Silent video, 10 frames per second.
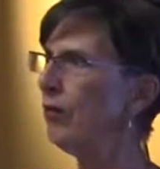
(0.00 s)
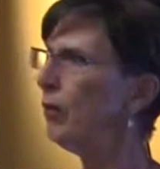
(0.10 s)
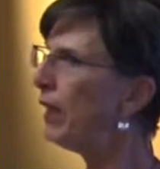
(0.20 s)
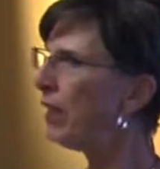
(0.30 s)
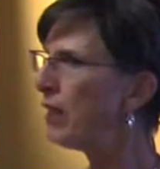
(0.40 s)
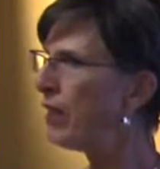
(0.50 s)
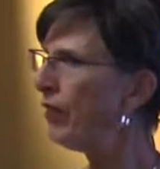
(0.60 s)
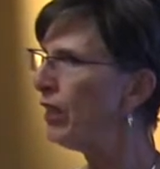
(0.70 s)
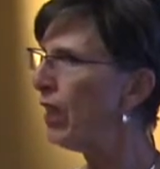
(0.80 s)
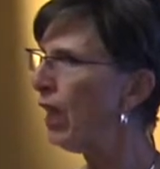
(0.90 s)
being in a
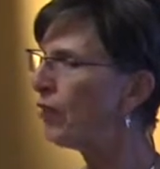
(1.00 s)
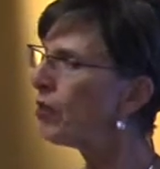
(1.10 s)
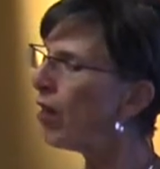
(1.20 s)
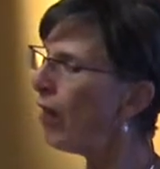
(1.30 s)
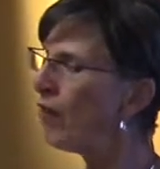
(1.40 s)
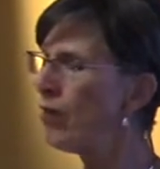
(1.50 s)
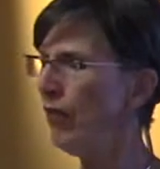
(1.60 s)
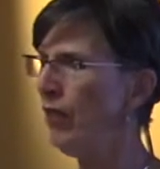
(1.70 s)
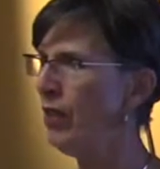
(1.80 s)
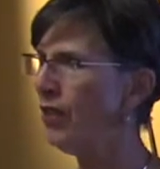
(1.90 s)
stuffy doctor's office,
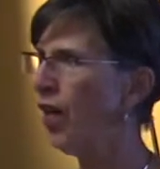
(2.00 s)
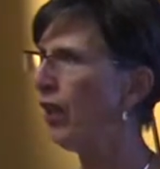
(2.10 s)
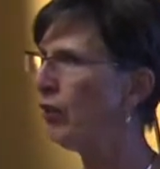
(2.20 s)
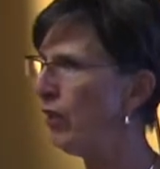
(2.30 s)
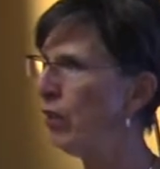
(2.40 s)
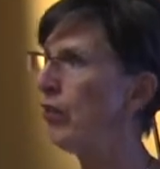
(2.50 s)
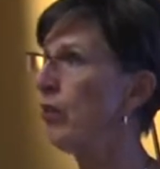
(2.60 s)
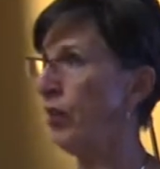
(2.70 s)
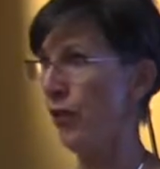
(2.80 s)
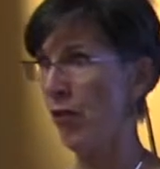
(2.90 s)
if it's a doctor that
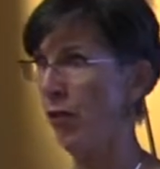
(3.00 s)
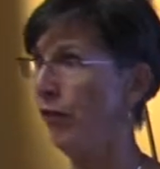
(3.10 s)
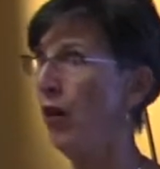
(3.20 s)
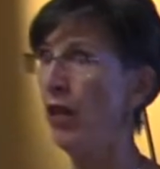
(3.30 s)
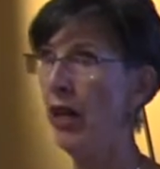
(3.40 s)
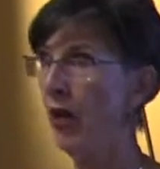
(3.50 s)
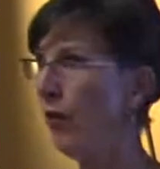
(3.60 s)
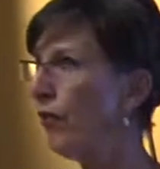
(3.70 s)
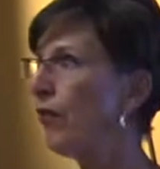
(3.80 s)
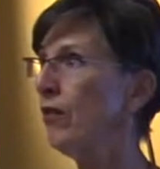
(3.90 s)
looks at your overall
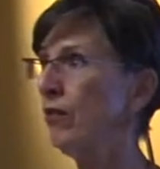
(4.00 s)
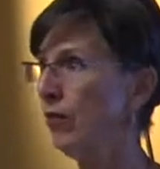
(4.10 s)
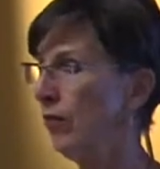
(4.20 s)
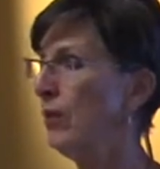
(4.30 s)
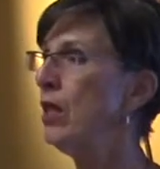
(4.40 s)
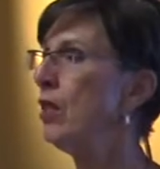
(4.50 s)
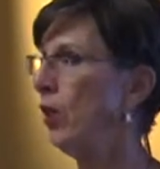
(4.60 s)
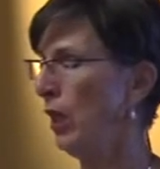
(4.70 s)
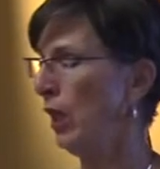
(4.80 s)
health, is a good